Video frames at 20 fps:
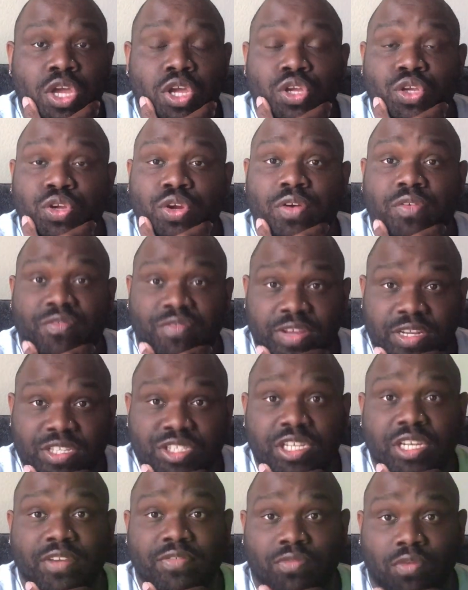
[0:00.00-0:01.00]
you're
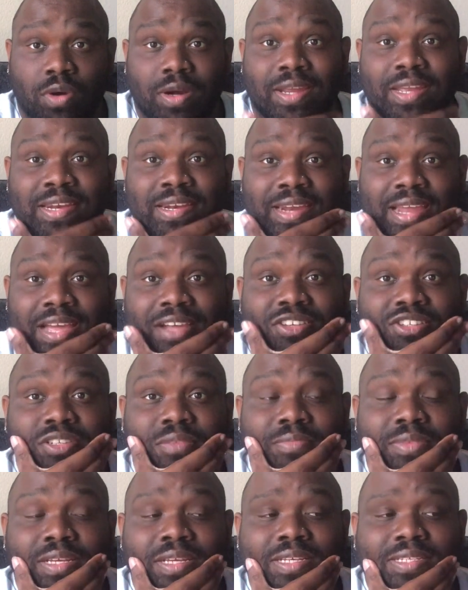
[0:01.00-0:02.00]
fishing for a connection,
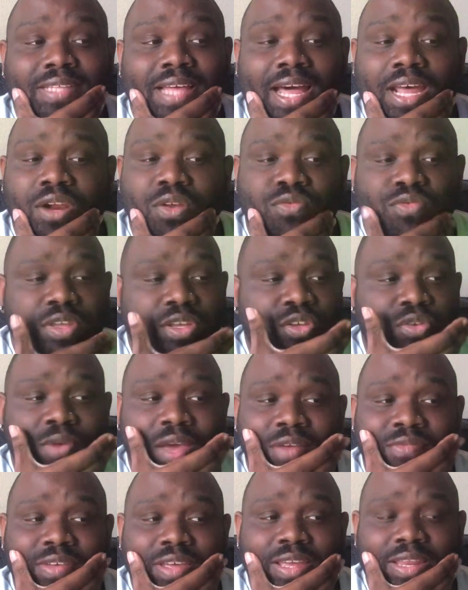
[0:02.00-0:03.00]
because I don't think you
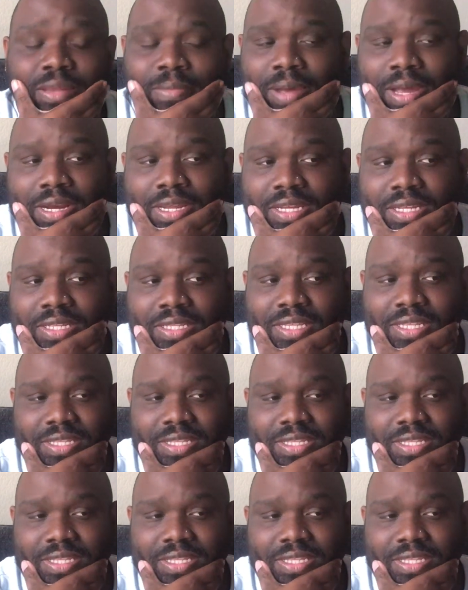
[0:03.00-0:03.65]
have anybody